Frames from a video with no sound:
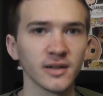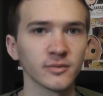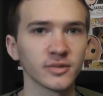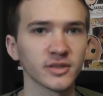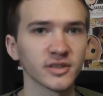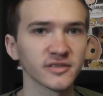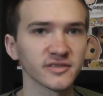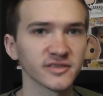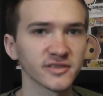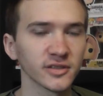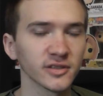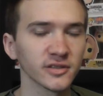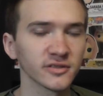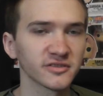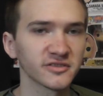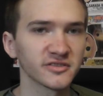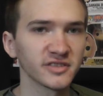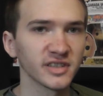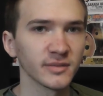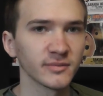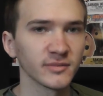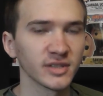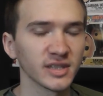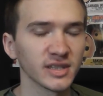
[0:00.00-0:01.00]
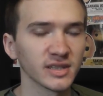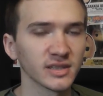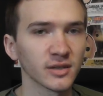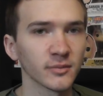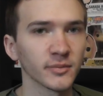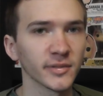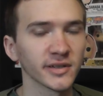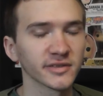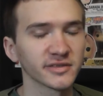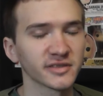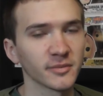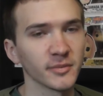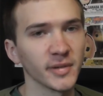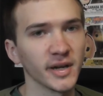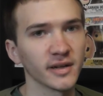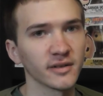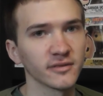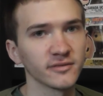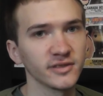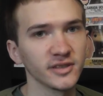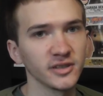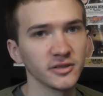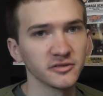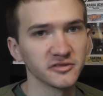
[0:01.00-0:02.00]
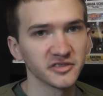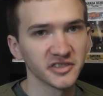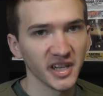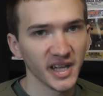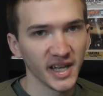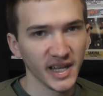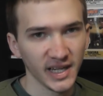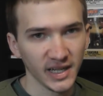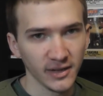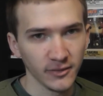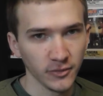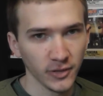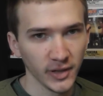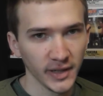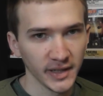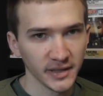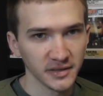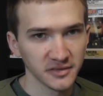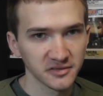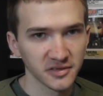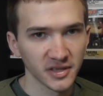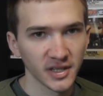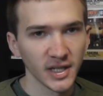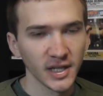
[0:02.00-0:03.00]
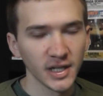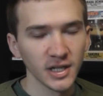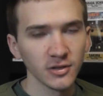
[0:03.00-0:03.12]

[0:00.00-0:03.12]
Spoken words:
because those seem to get the most amount of views anyways.